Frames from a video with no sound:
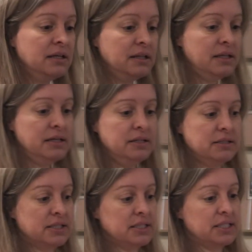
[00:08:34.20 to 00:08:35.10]

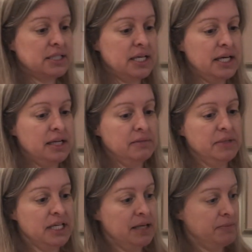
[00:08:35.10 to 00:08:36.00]
Let's see, let
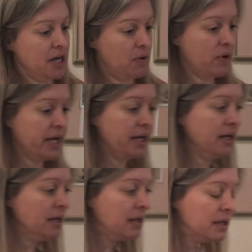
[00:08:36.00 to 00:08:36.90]
me keep
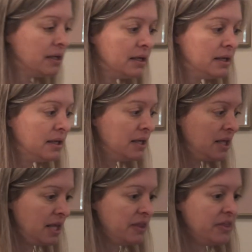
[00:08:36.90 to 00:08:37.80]
going.
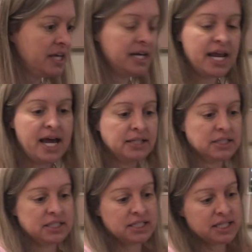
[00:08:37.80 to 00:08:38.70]
The
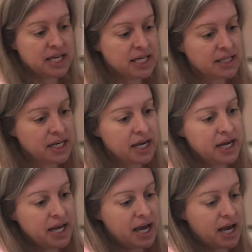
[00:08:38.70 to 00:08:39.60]
next thing that I
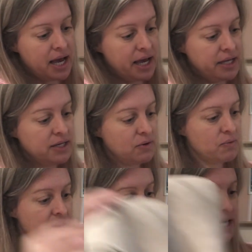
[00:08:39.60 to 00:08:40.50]
had
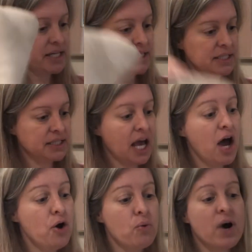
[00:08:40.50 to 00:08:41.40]
was,
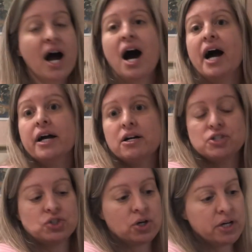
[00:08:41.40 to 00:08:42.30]
I got
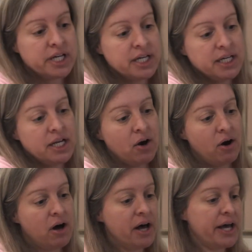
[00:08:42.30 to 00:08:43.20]
started
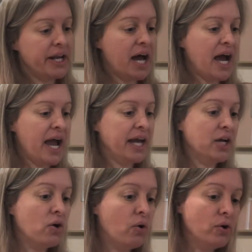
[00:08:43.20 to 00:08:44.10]
on, I had a
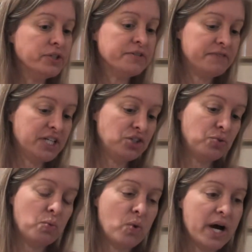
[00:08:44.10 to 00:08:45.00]
goal to finish
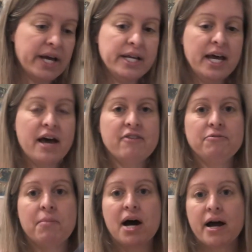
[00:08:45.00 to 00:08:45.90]
one of
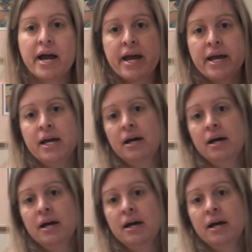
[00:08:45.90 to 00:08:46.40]
my